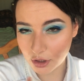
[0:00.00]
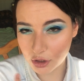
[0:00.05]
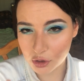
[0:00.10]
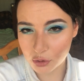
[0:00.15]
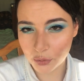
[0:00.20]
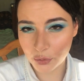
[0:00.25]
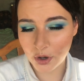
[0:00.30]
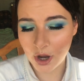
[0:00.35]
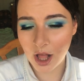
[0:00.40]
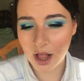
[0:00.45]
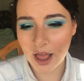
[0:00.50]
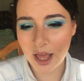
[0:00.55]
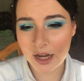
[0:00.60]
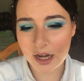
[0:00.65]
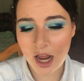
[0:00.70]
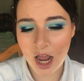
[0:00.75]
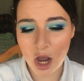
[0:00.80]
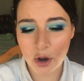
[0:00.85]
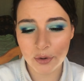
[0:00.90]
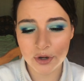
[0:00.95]
as well and
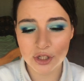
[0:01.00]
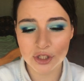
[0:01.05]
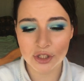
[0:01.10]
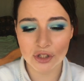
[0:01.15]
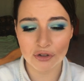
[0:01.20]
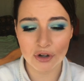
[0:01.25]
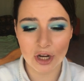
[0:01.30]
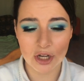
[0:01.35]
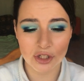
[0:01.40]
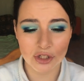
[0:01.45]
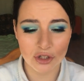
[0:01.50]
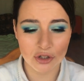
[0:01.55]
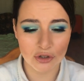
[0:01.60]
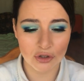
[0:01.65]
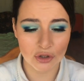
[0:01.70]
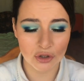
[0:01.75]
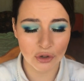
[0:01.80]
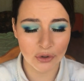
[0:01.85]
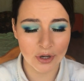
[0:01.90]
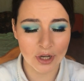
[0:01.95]
how I tried to
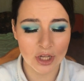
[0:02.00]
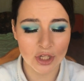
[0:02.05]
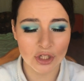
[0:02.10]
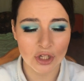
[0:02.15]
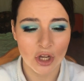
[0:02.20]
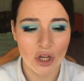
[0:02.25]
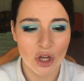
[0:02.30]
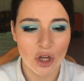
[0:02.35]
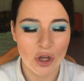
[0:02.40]
do it,